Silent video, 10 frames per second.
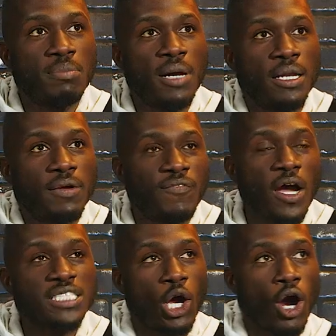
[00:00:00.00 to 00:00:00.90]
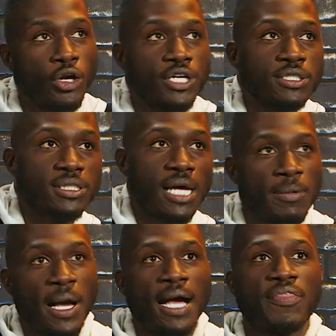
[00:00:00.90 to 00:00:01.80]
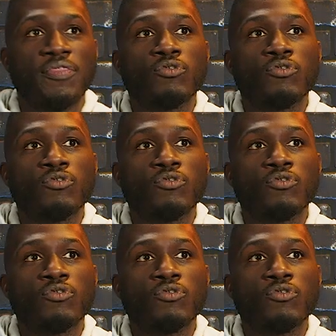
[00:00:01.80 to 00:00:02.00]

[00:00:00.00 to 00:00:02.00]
about it. As an artist, I got